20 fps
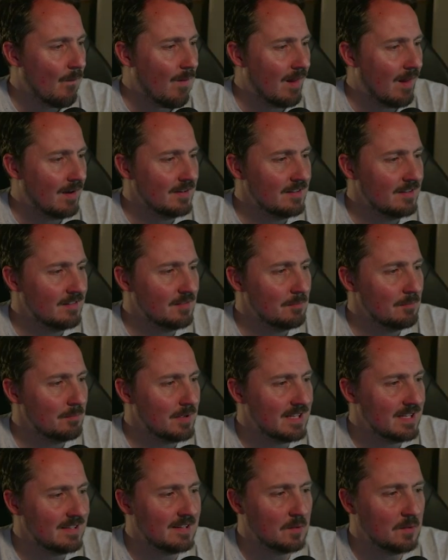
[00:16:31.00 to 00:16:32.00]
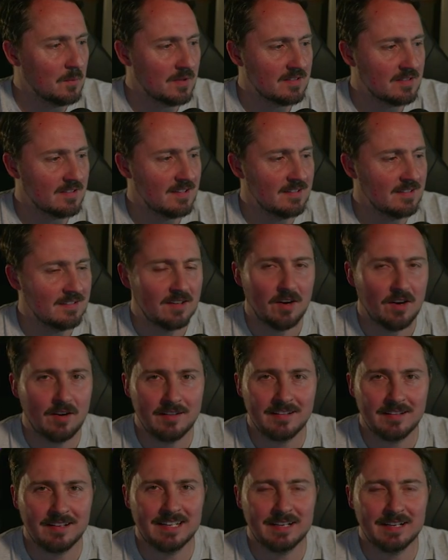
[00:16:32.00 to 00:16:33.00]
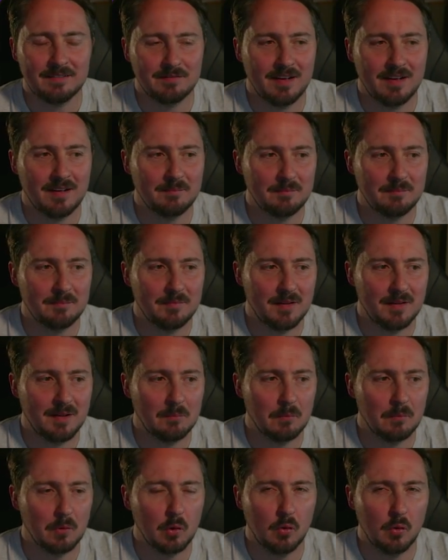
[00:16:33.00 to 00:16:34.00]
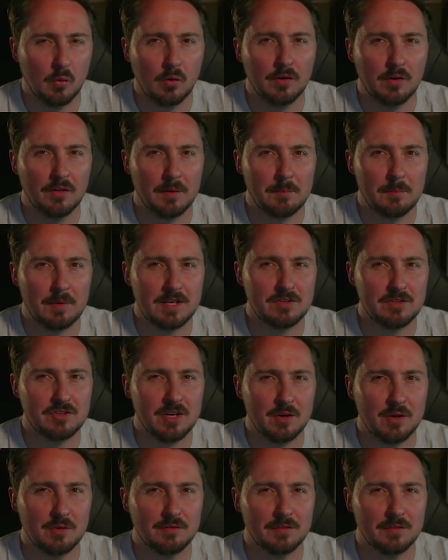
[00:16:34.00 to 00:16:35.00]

need some peaty whiskies. Currently, I'm low on the peat shelf.